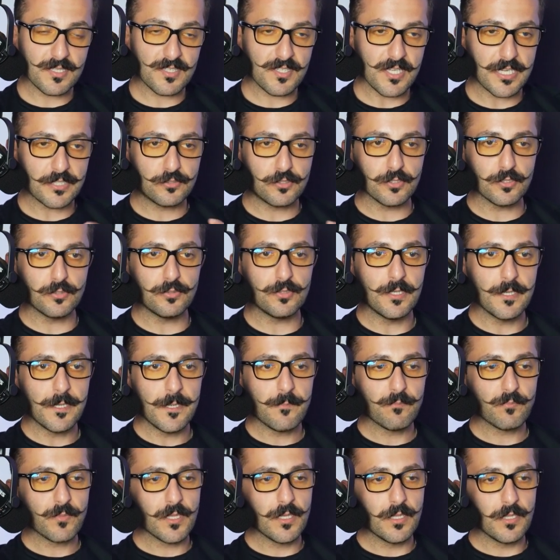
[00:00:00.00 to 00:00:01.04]
It's like, dude,
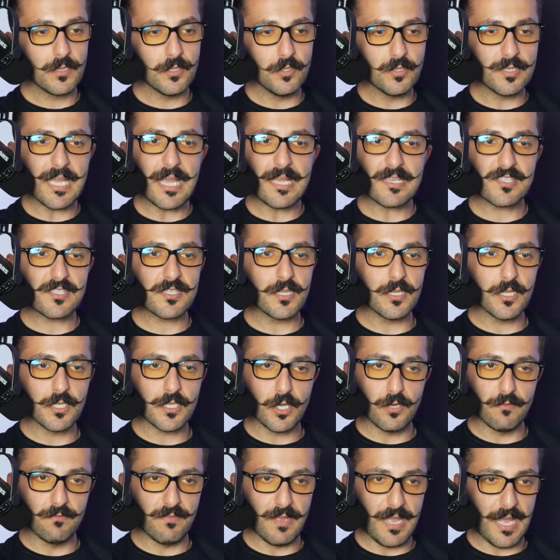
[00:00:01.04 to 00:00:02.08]
look at
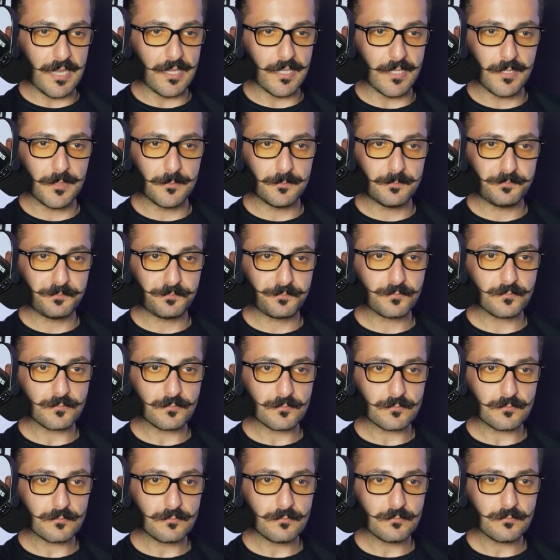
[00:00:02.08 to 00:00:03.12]
Silicon Valley
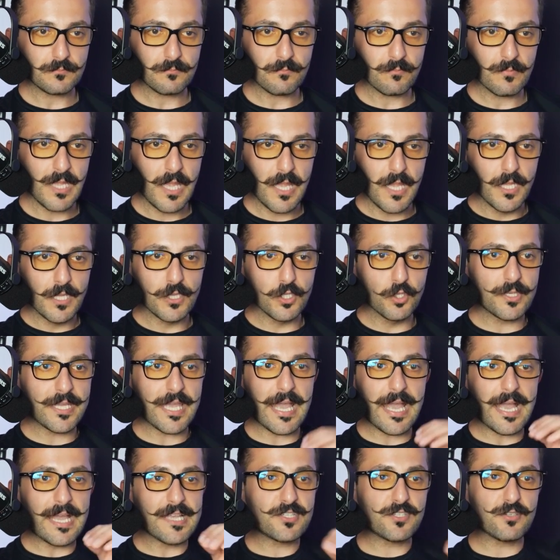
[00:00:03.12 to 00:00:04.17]

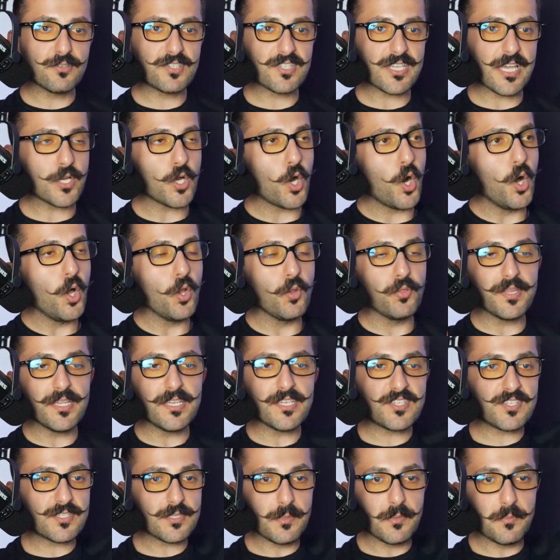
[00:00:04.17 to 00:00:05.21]
look at, as you said, all
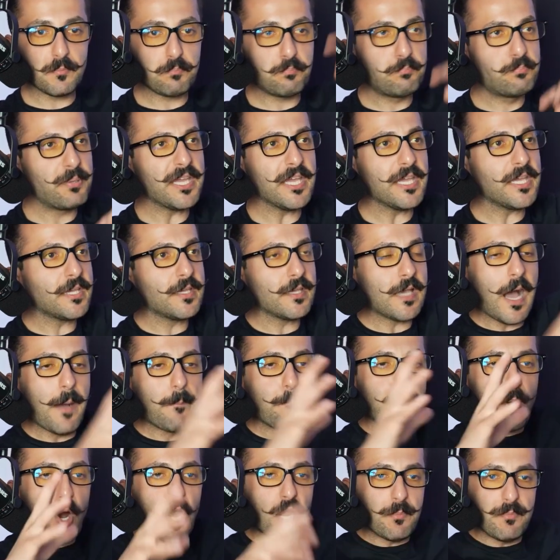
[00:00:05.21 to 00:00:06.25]
these big
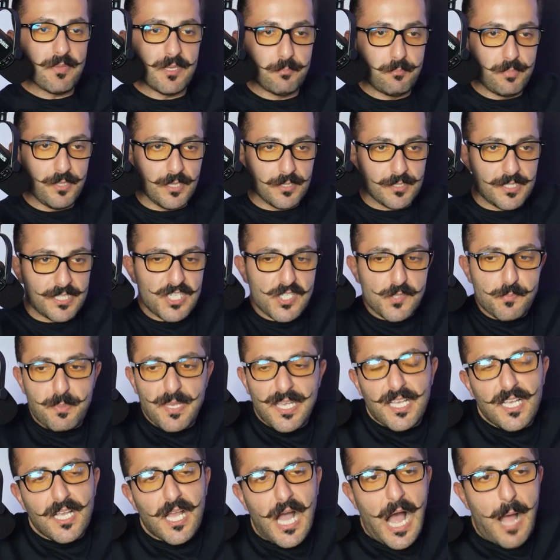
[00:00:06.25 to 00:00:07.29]
apartment buildings,
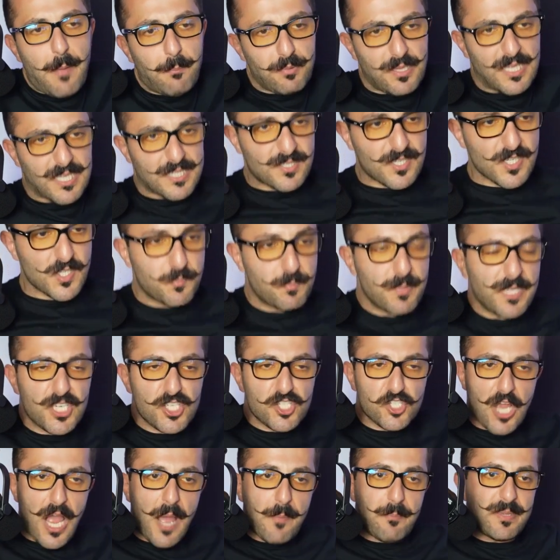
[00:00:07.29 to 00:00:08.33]
big complexes,
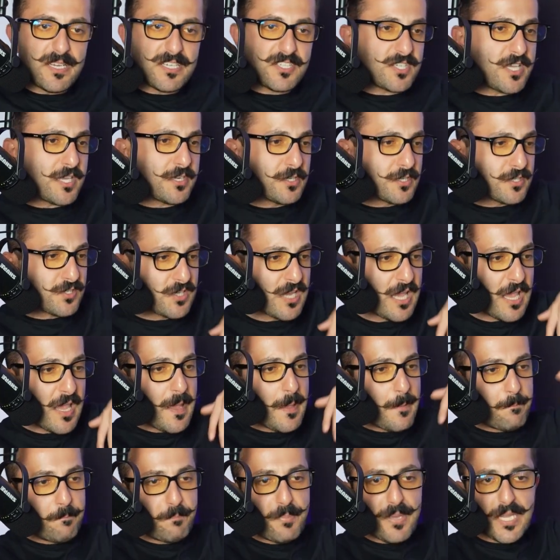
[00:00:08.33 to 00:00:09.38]
big shopping centers,
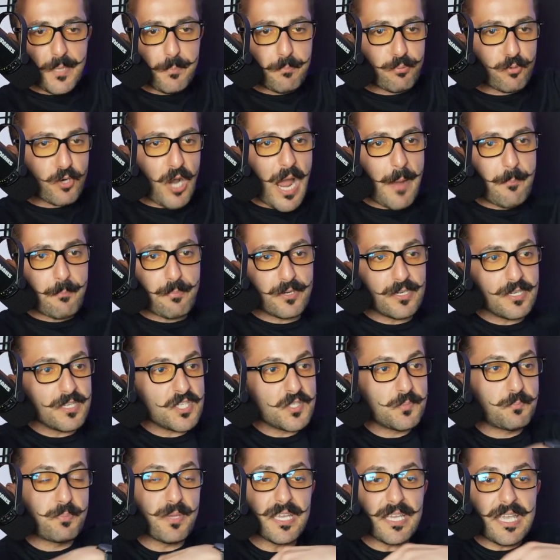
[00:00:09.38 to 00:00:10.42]
big
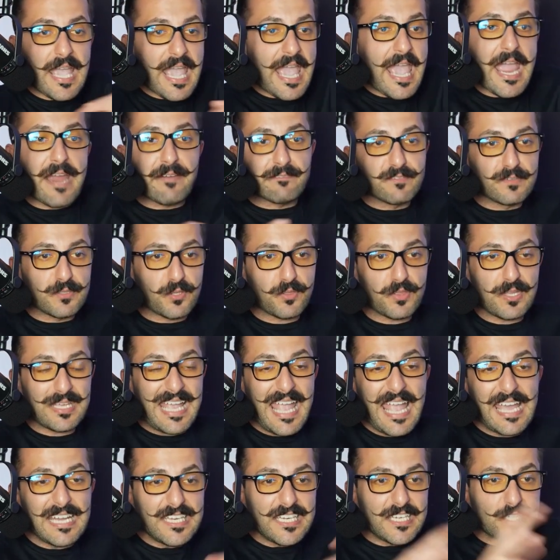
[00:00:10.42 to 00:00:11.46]
properties, big
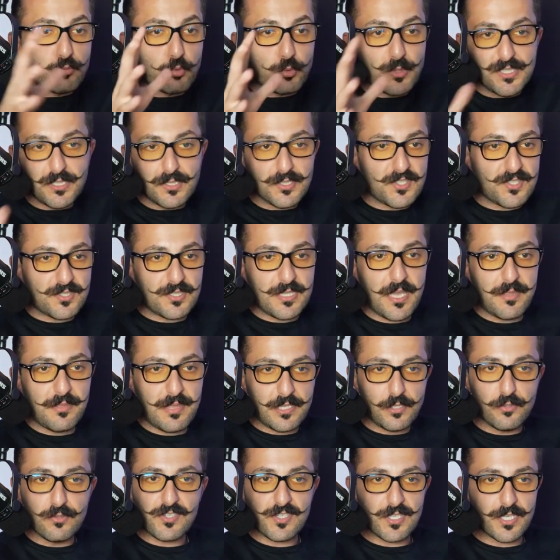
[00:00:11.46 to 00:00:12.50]
everything, any real estate
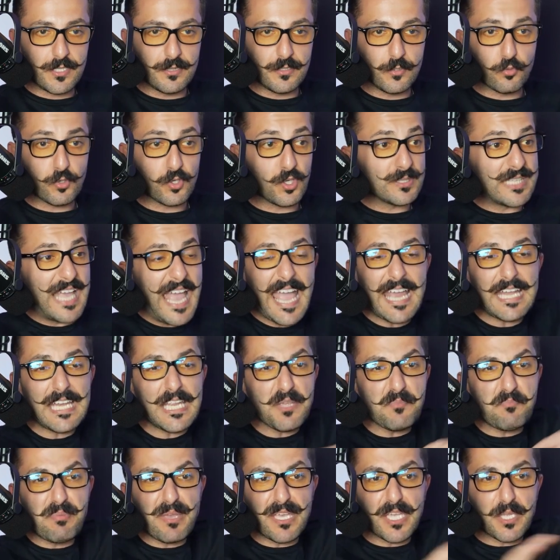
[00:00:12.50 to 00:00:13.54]
that you see in the world,
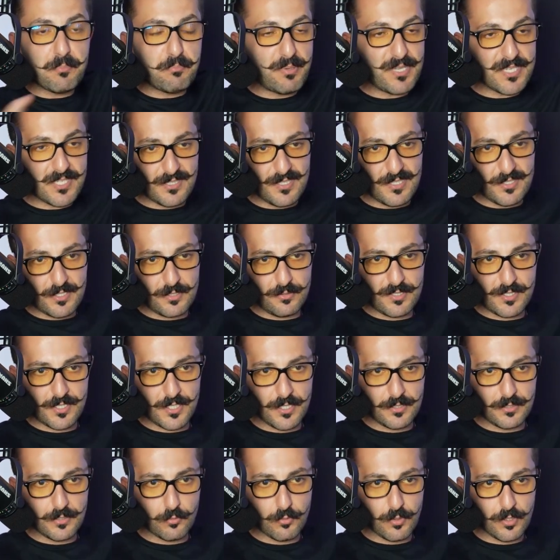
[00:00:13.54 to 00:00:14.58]
any big business you
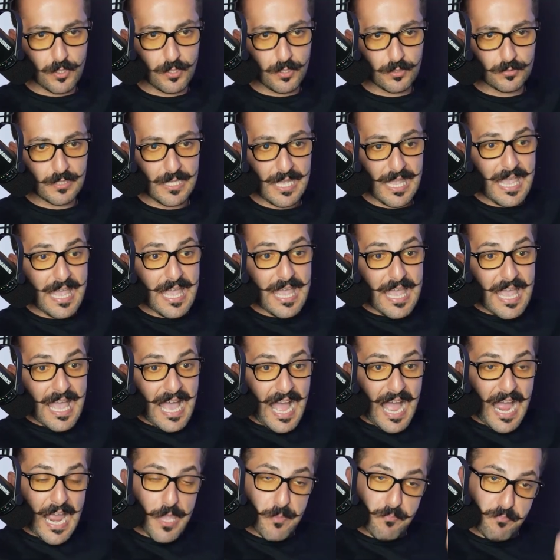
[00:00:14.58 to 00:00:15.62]
see in the world,
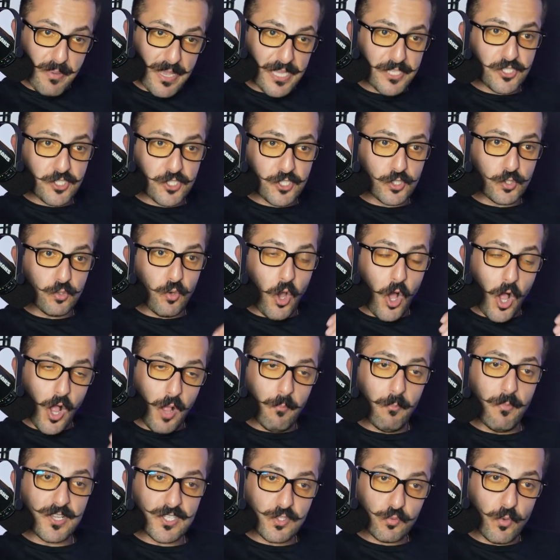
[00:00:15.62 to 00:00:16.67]
I bet you
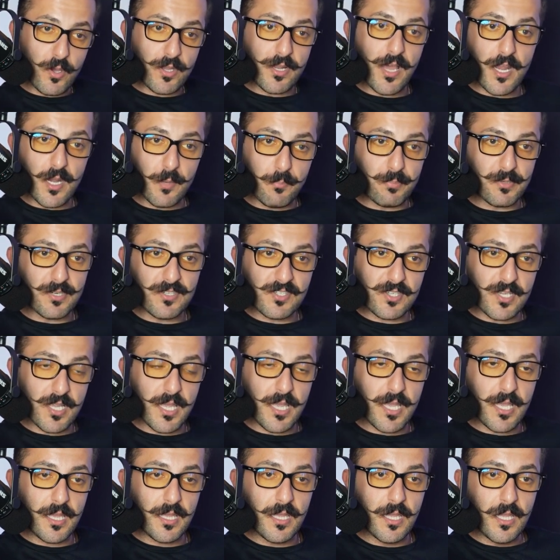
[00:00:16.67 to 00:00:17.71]
almost
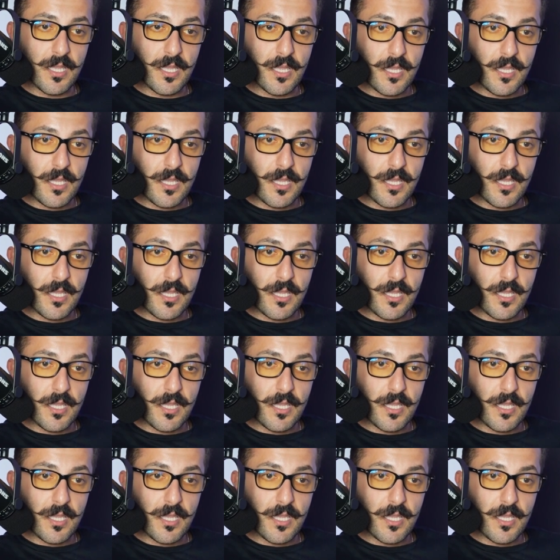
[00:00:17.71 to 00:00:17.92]
100%,